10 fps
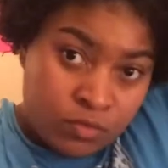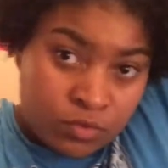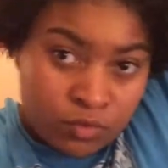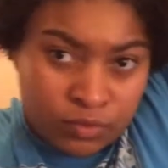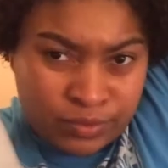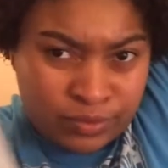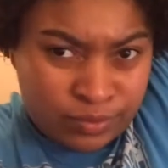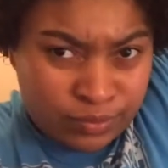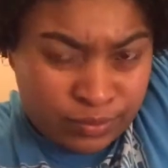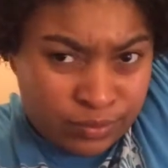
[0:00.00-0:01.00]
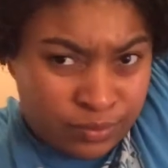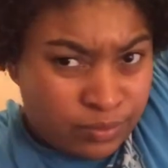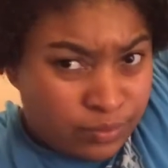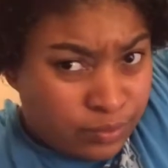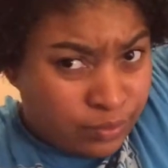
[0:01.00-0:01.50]

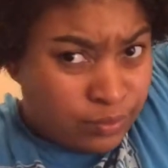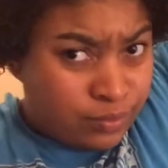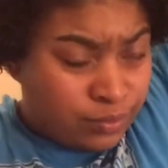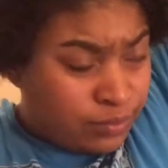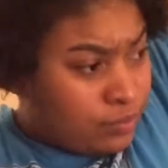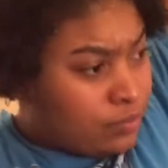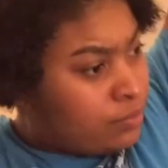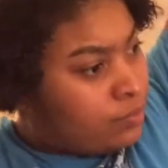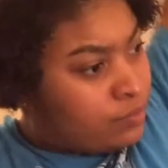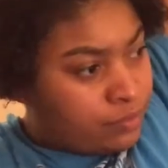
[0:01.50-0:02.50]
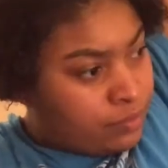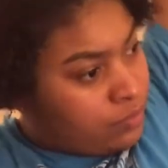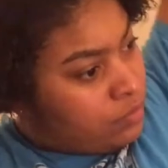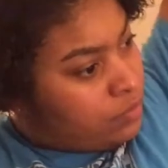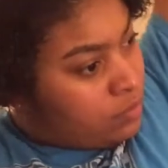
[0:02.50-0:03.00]

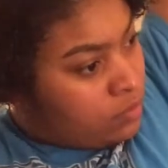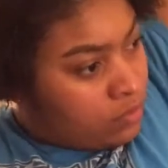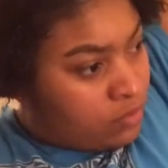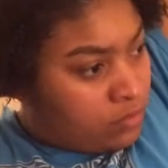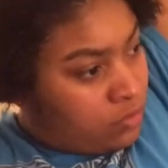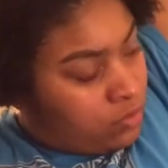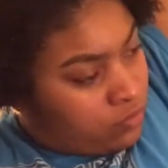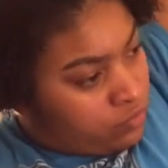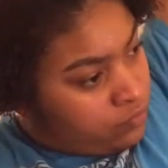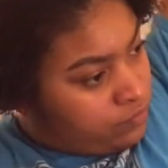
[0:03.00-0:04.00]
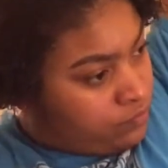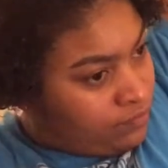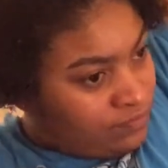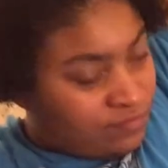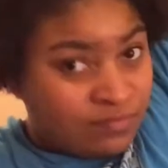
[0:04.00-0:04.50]

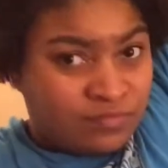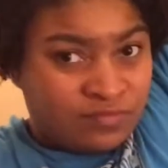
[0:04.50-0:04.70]
(silence)